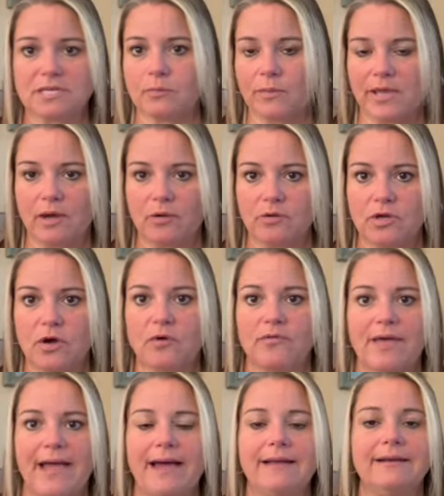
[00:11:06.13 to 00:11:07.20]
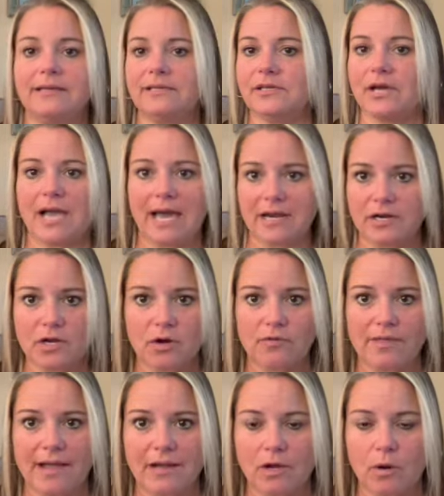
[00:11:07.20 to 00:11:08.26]
And we all know that. You got to know
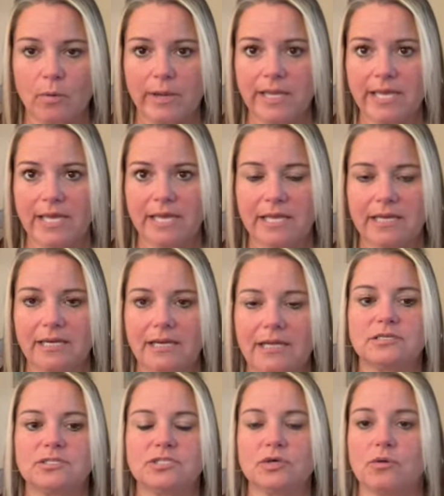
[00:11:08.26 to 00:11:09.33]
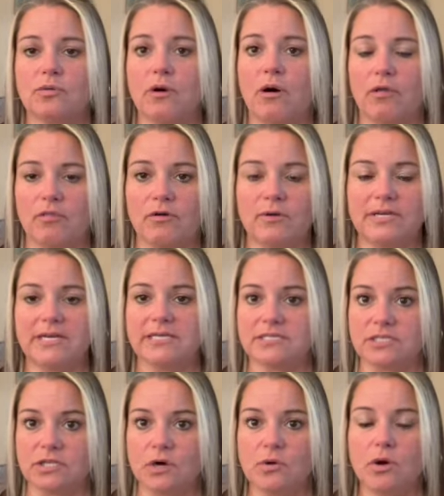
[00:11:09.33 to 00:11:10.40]
that going in. So although it is
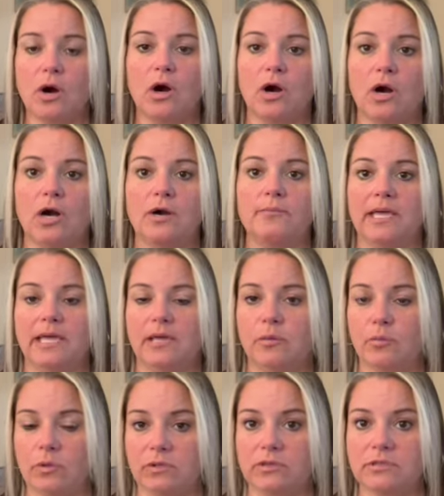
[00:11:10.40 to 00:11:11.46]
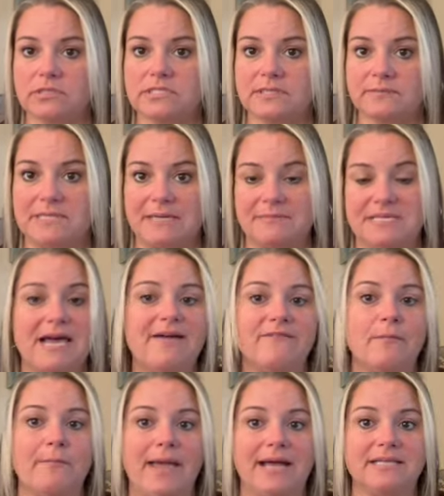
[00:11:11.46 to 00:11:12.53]
low carb, it will sometimes have
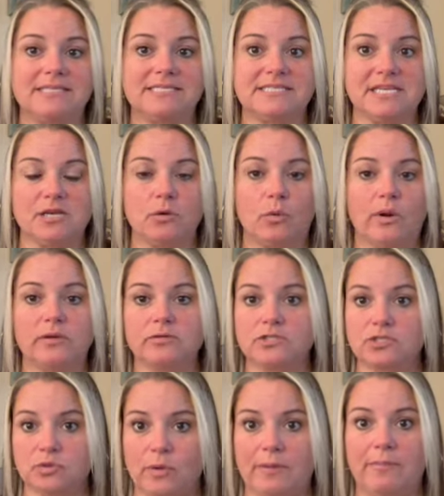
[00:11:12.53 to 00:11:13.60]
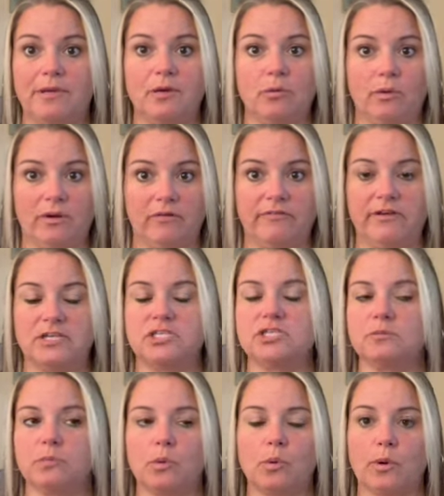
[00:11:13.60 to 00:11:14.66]
a bad seed oil, soybean oil,
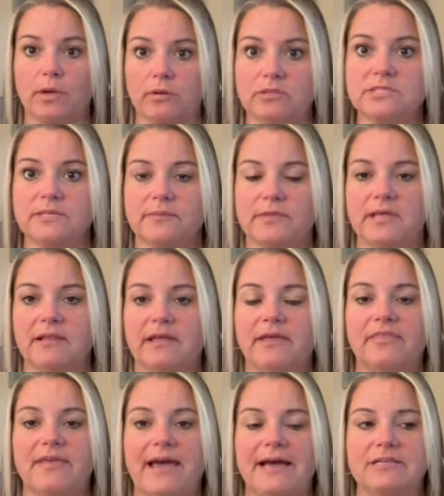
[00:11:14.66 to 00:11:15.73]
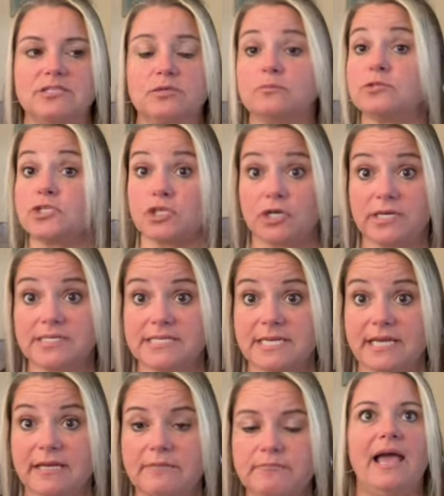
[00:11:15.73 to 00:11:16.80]
vegetable oil, something like that. So I'm sure it
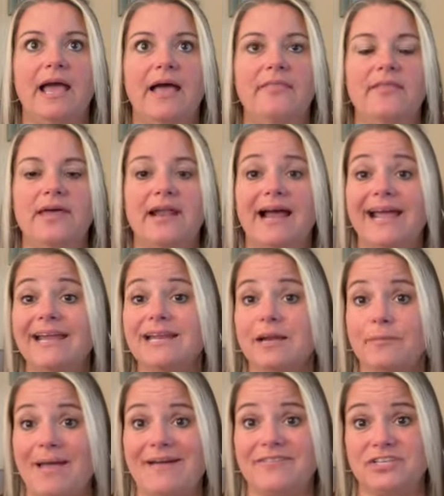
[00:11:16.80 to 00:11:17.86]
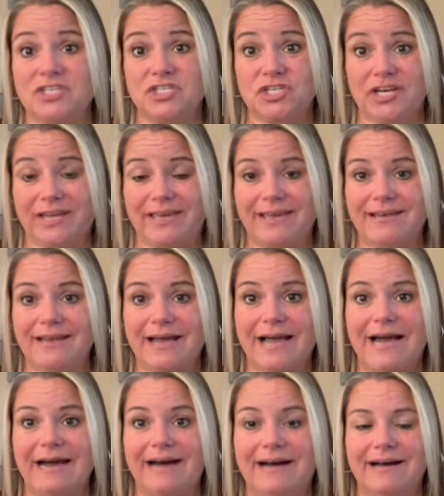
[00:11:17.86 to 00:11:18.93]
did. And then I ended up having chicken.
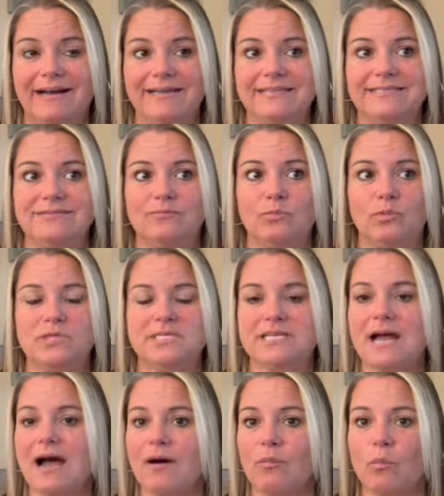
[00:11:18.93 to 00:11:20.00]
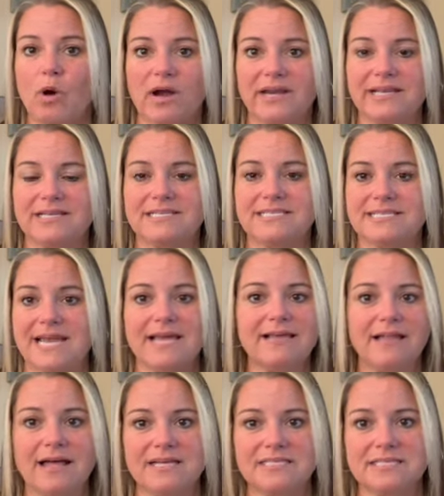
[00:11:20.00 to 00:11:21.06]
I was not wanting steak
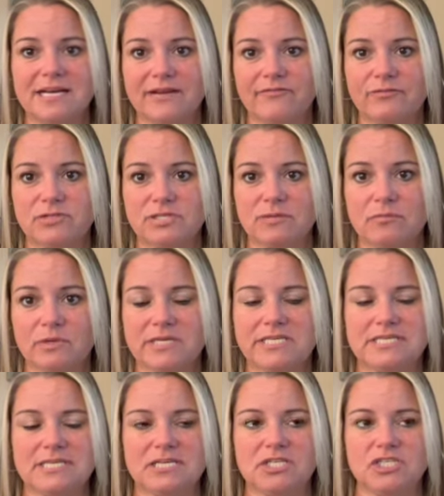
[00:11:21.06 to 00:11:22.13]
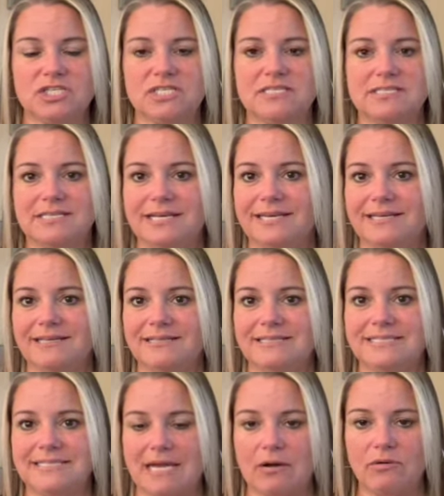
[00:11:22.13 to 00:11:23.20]
last night for some reason. It just didn't
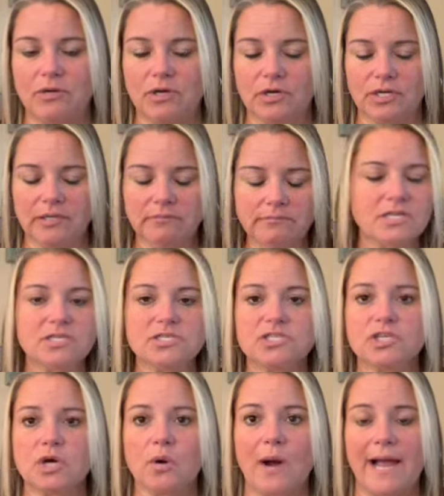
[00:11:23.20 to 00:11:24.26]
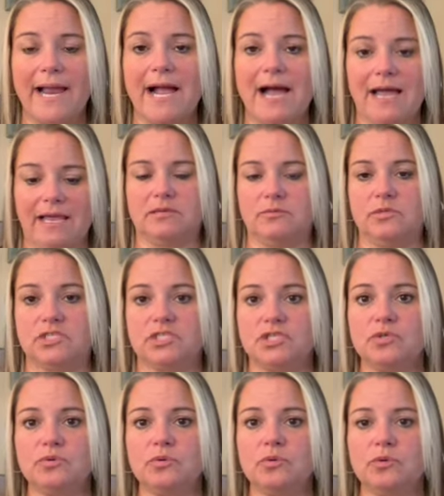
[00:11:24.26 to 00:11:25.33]
sound good. So it was
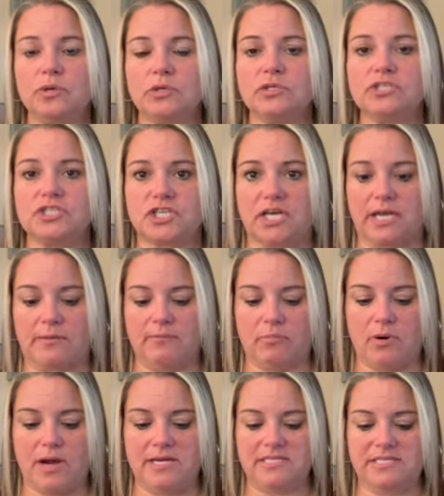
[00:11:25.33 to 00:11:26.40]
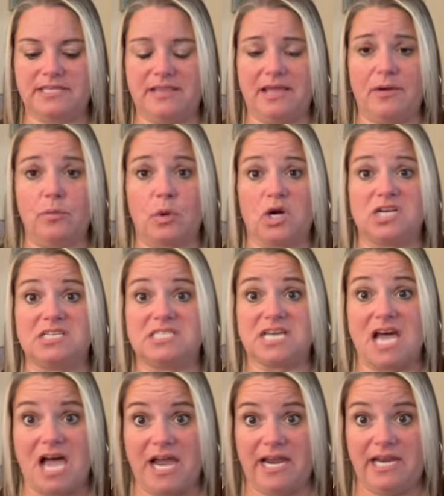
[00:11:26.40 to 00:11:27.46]
2 grilled chicken breasts. They were
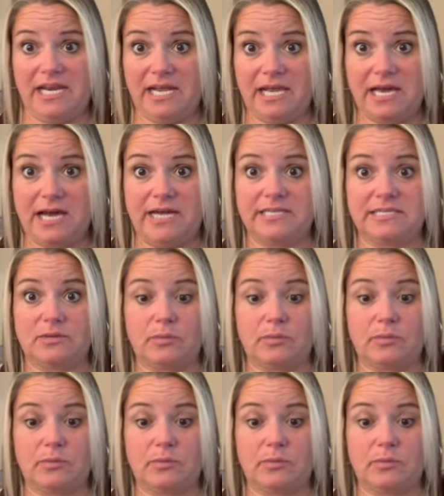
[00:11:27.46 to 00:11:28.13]
tiny, guys.